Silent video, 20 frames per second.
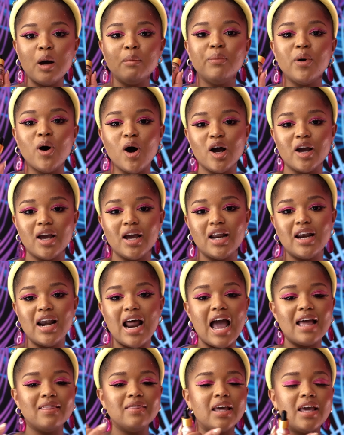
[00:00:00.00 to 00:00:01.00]
bargain
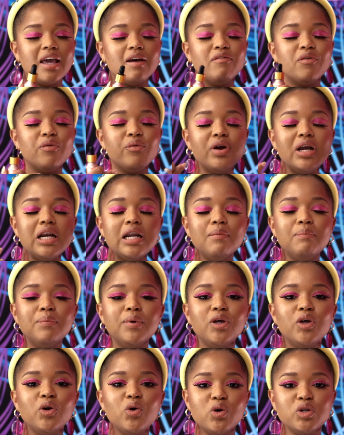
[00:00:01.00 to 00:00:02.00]
and they give a really
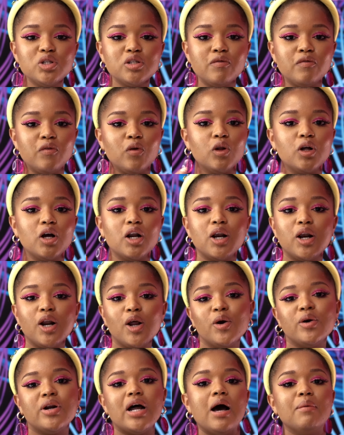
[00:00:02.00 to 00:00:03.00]
beautiful
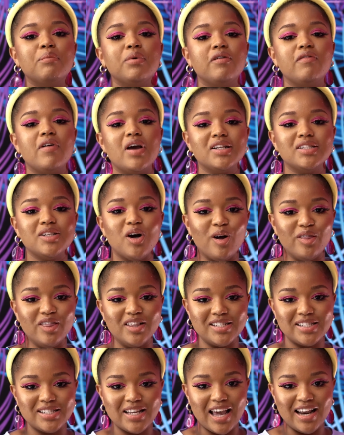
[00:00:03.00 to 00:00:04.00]
glowed up effect on
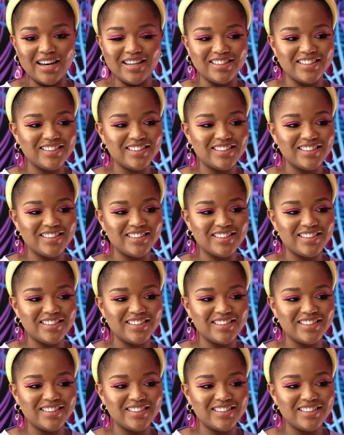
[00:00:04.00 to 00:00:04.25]
the skin.